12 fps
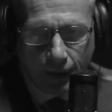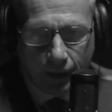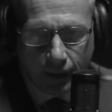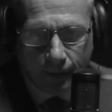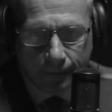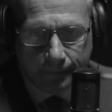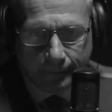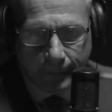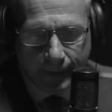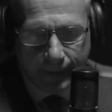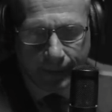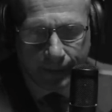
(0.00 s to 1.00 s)
Um,
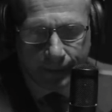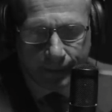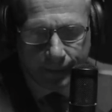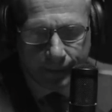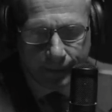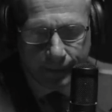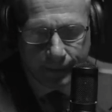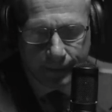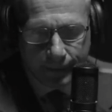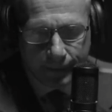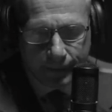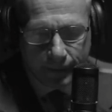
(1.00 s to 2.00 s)
and
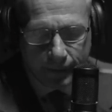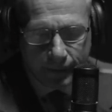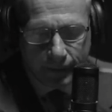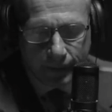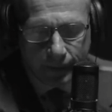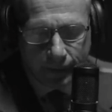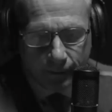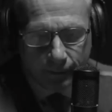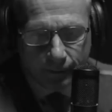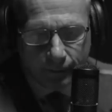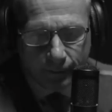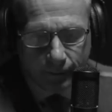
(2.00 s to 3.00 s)
um,
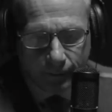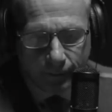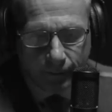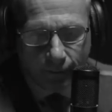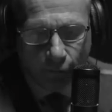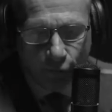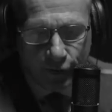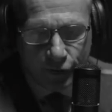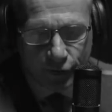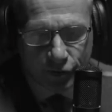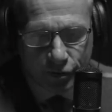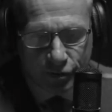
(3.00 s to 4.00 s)
we
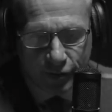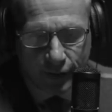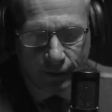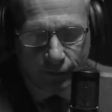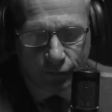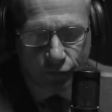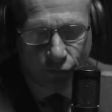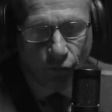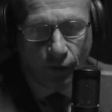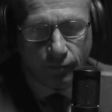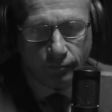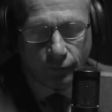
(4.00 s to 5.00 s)
just said,
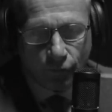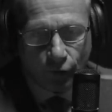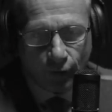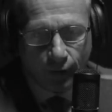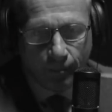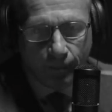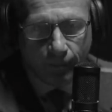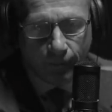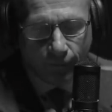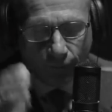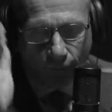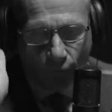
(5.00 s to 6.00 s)
screw it. We're gonna
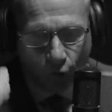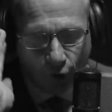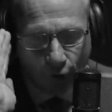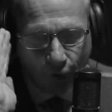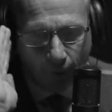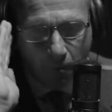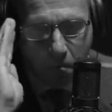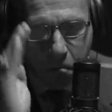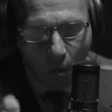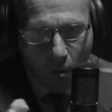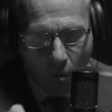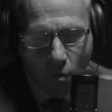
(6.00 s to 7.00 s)
we're gonna
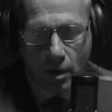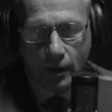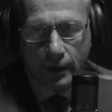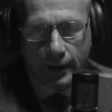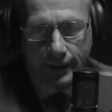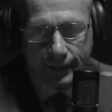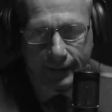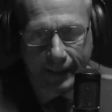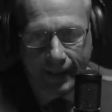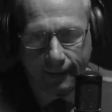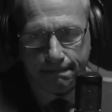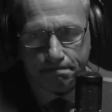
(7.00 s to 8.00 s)
hit
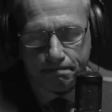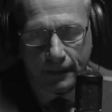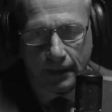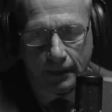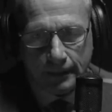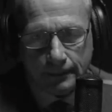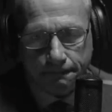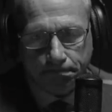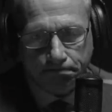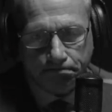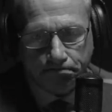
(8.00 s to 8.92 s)
that. Um,